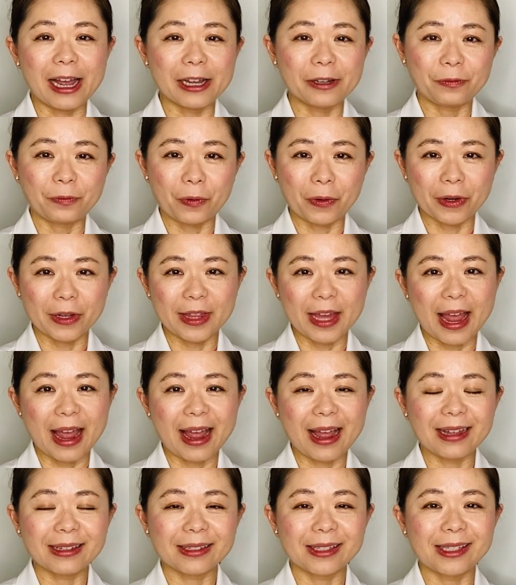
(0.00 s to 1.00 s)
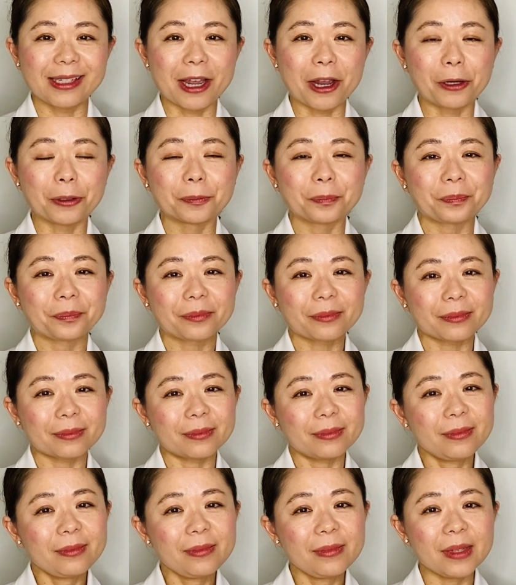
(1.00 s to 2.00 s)
for that. So
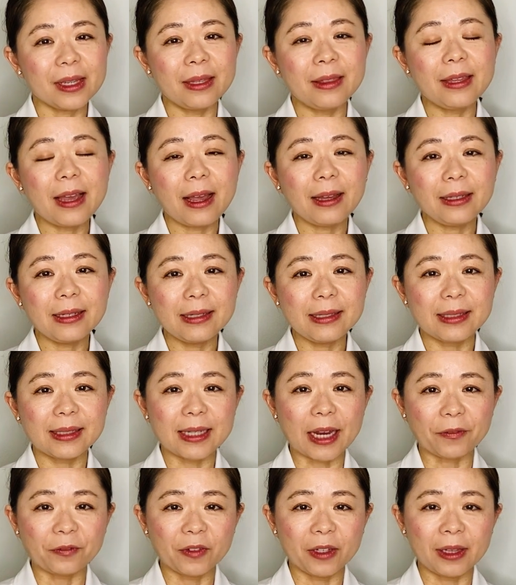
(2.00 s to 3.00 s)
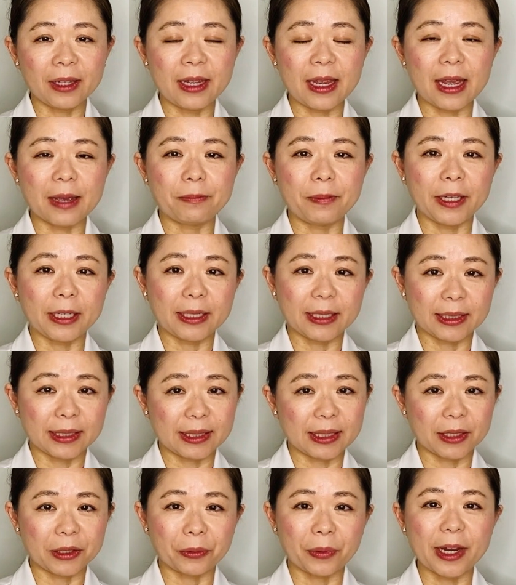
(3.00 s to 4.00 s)
that is definitely a big
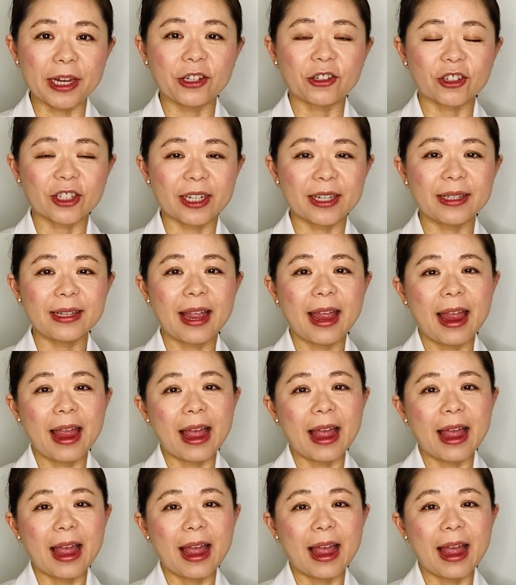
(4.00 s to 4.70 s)
consideration.